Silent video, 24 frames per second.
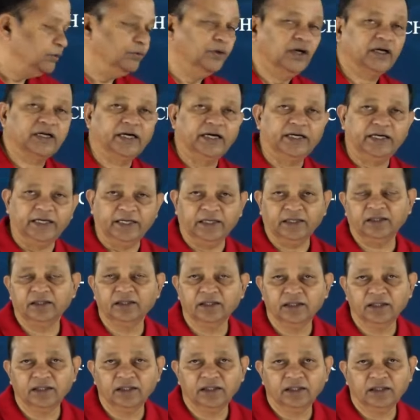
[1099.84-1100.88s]
you are getting
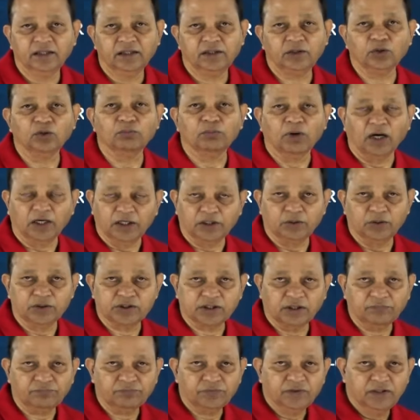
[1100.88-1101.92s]
two
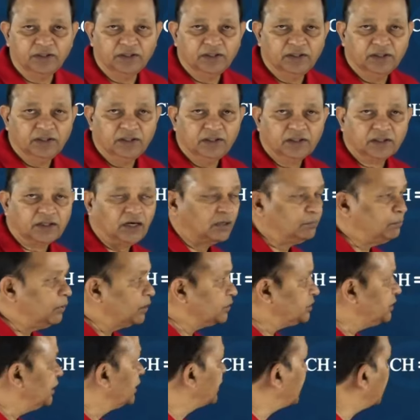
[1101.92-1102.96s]
molecules of
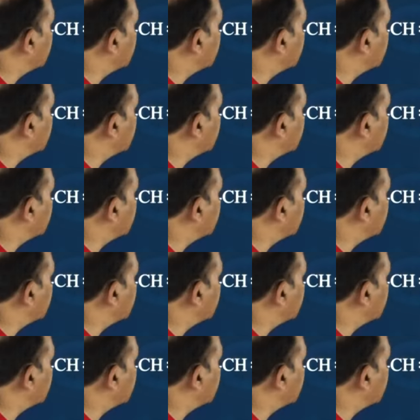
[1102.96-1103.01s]
carboxylic